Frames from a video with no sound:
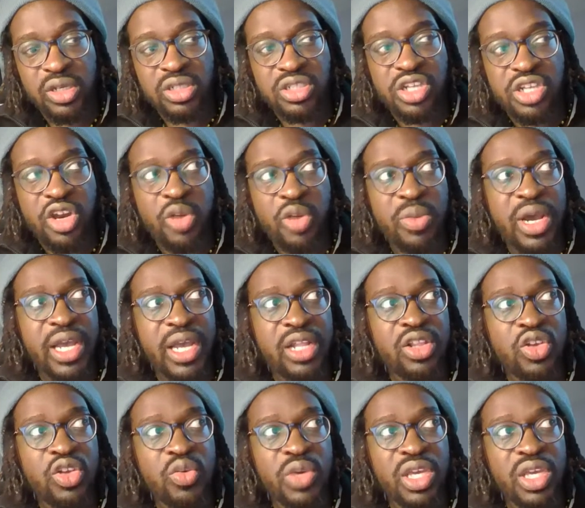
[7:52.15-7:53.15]
Jeremiah
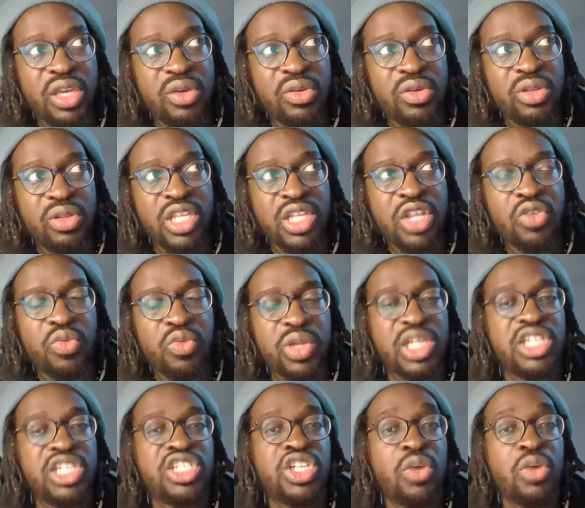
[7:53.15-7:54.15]
Louis didn't
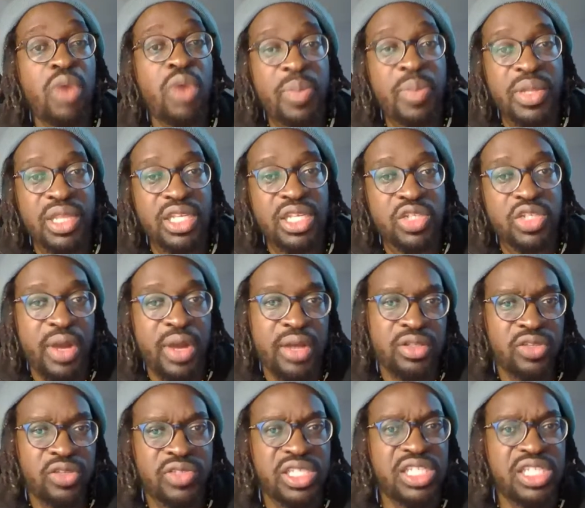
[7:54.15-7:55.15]
really show up in this
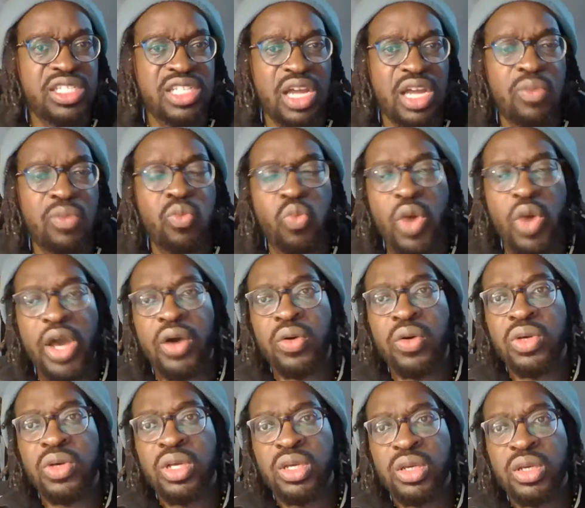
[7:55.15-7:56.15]
round. Obviously, he's done
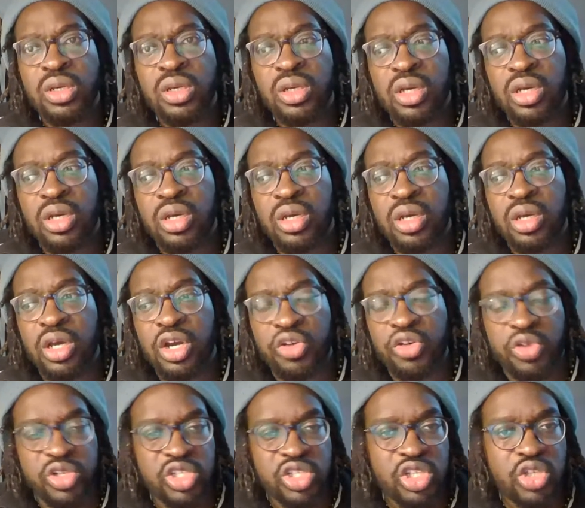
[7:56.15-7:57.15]
well
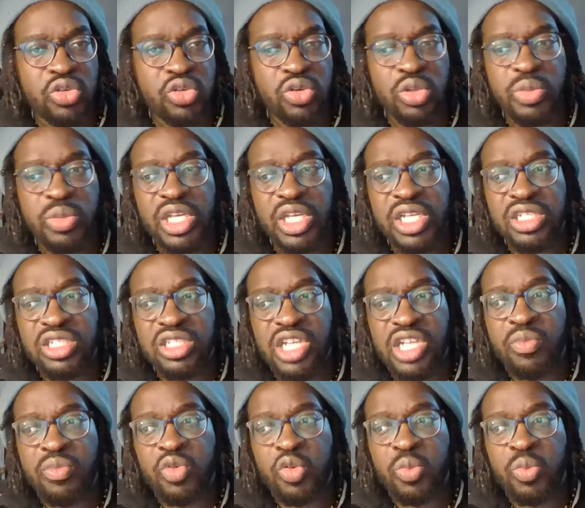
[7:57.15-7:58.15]
across the tournament in
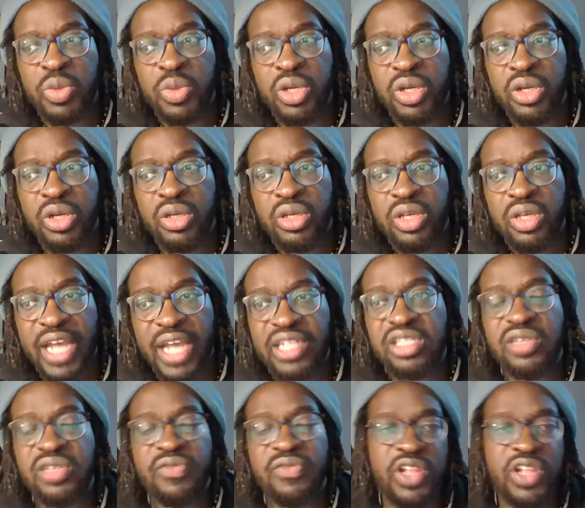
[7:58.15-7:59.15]
general, but
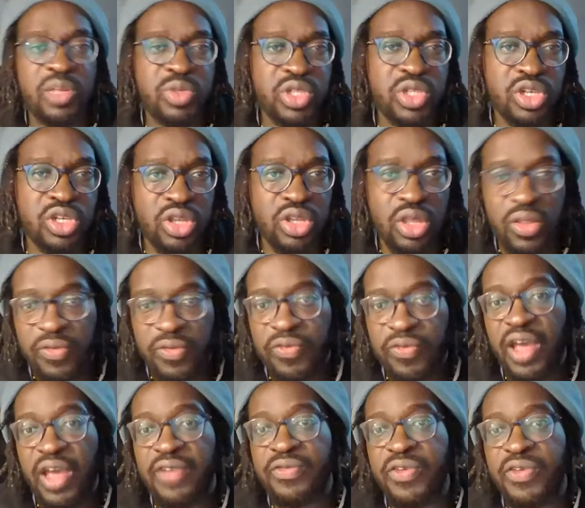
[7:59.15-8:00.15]
Anderson Phillip took another
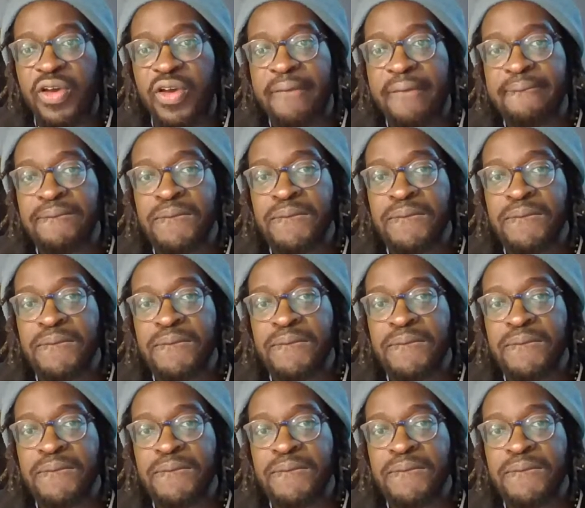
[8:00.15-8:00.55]
5 for,